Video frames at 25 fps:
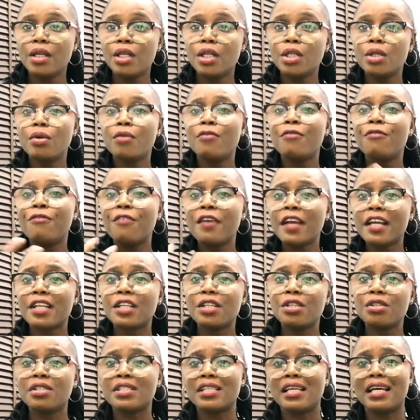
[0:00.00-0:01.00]
You know, fake
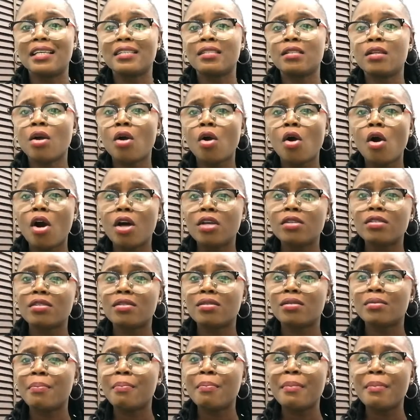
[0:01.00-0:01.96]
news has caused